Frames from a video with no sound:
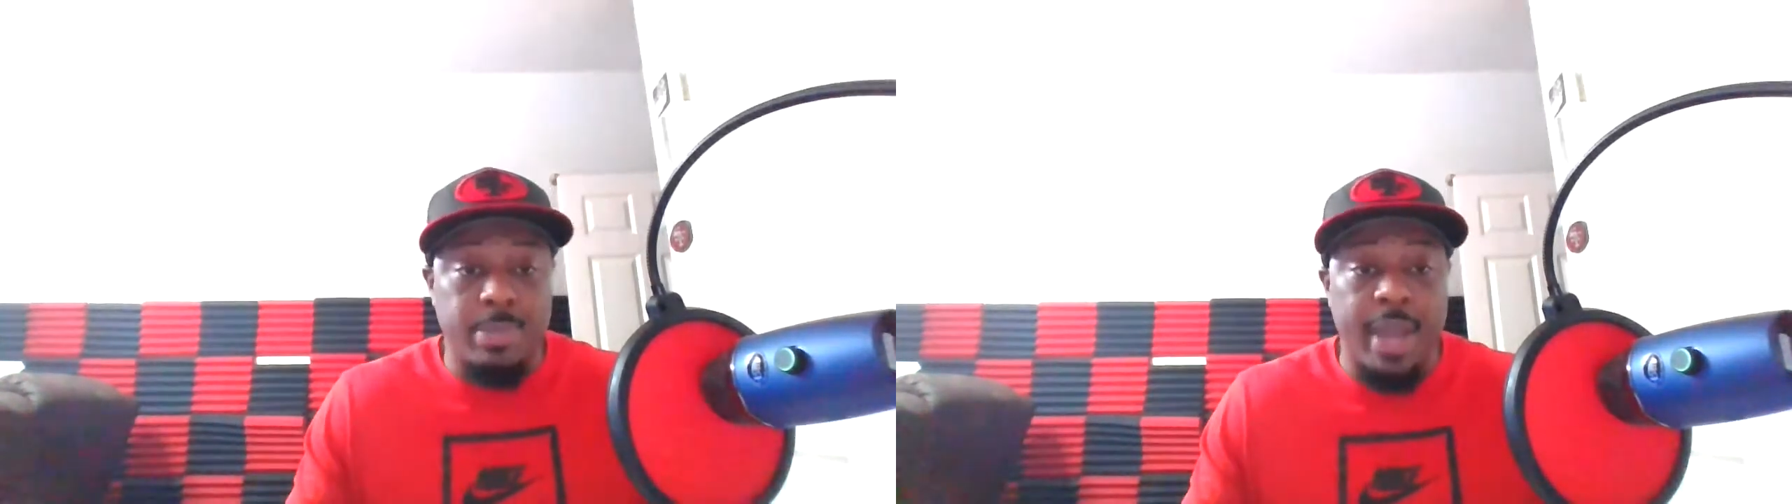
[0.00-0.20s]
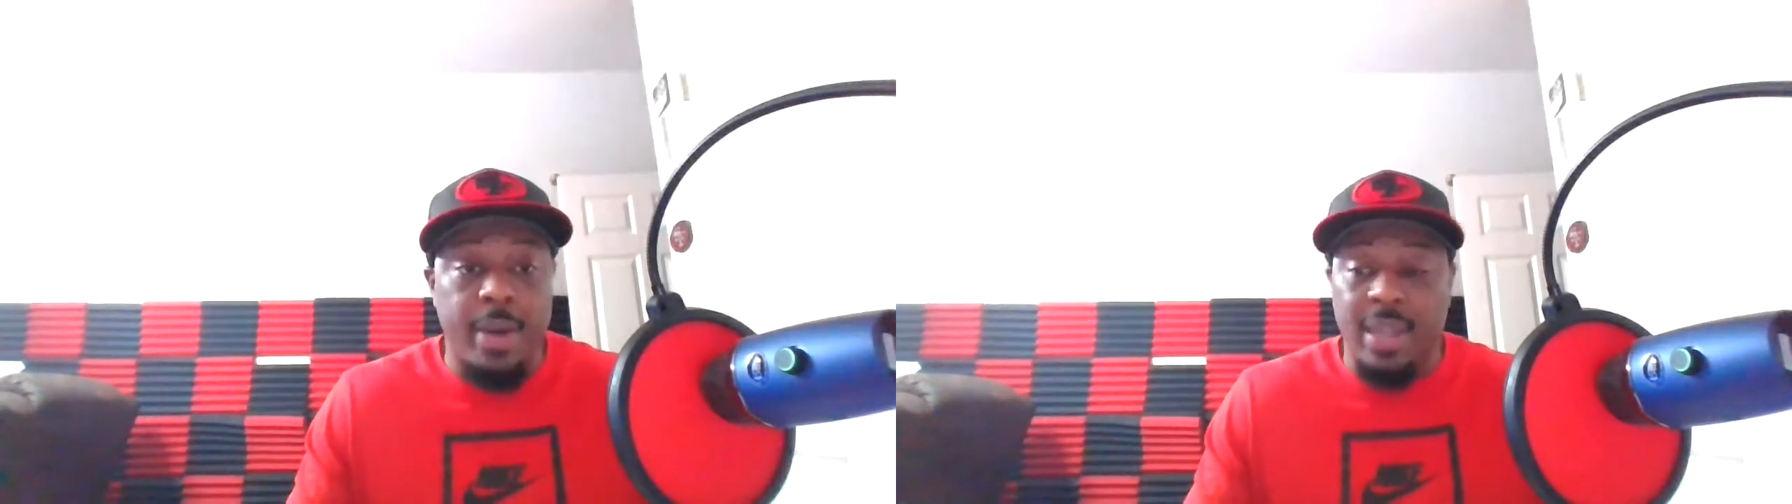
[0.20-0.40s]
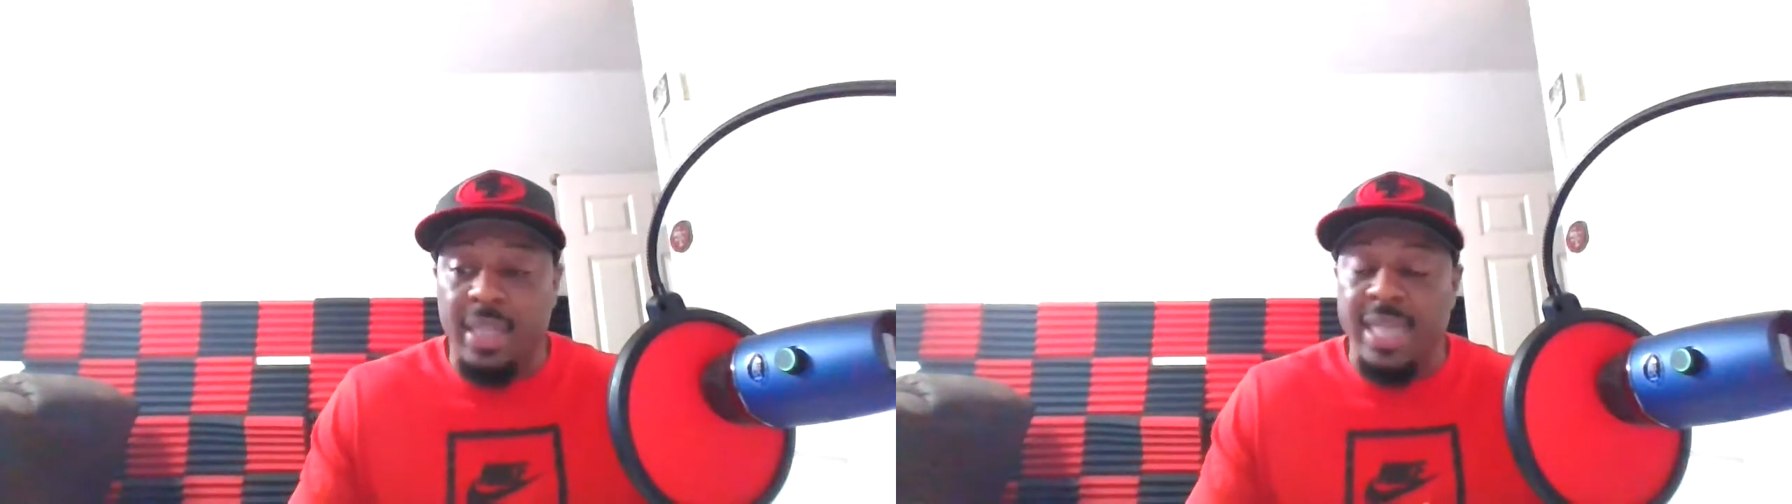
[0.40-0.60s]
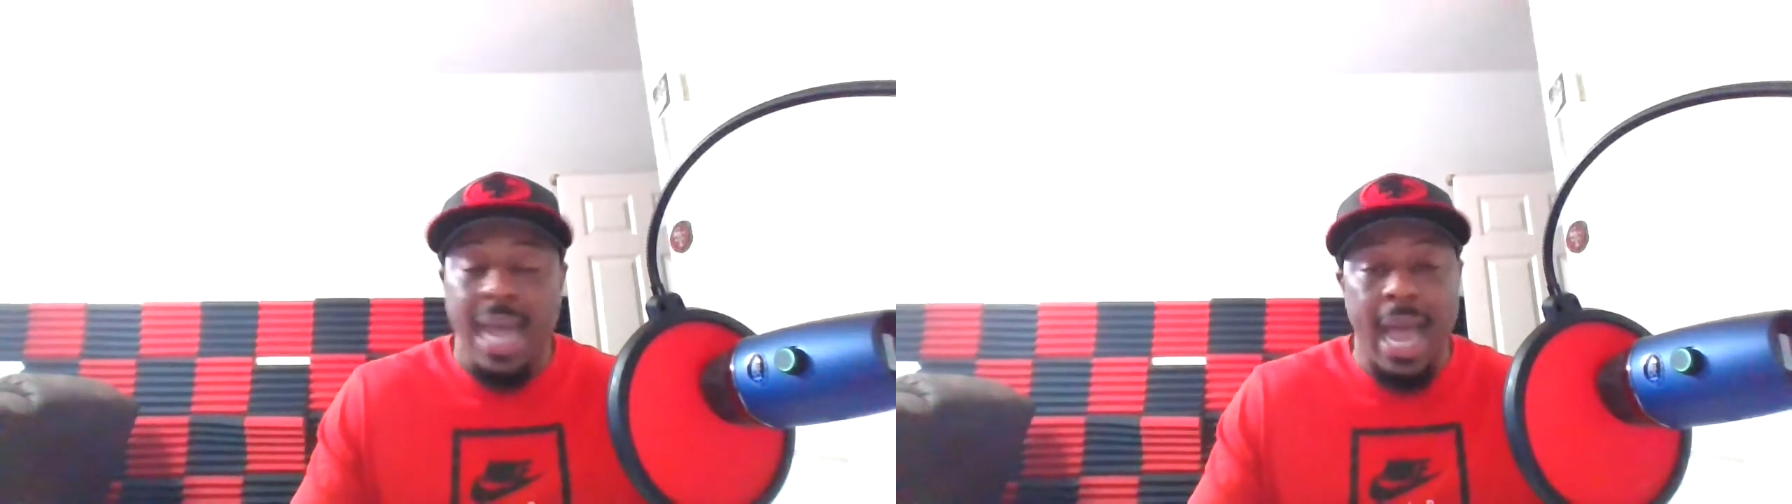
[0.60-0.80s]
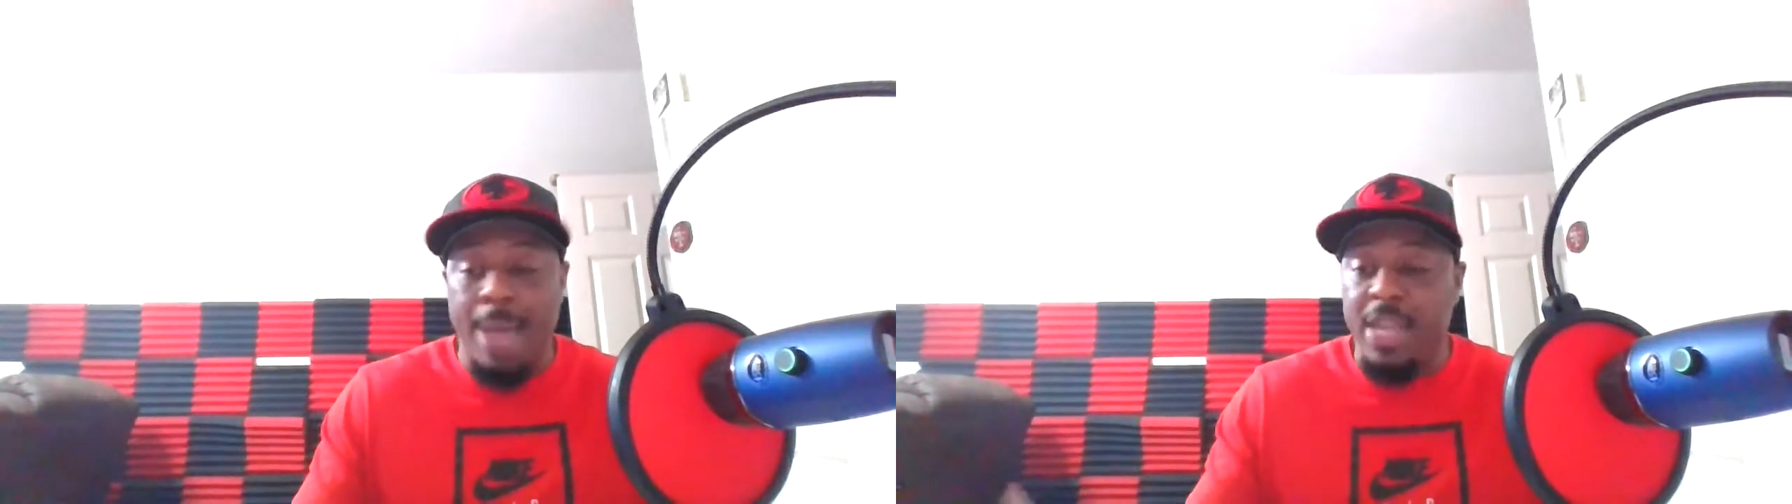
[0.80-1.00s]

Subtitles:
better at the time,